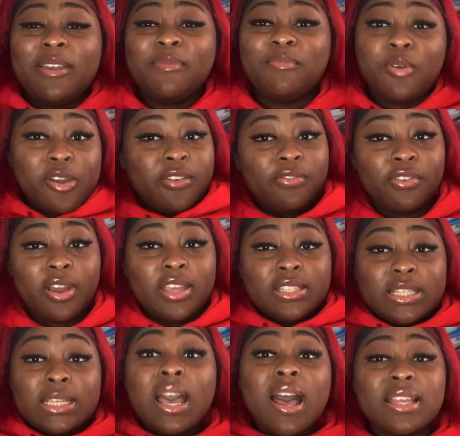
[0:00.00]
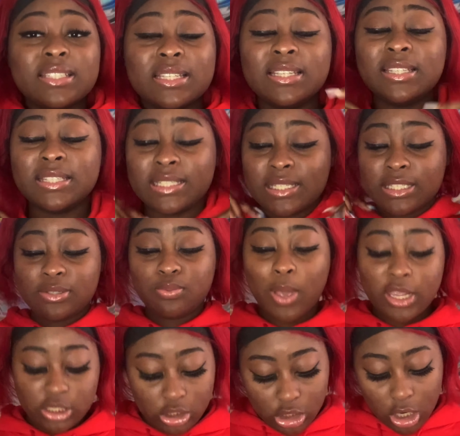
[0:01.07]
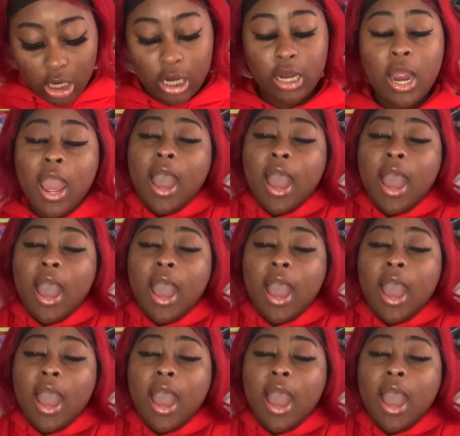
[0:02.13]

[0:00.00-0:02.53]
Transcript: boyfriend's cousin's sweatshirt.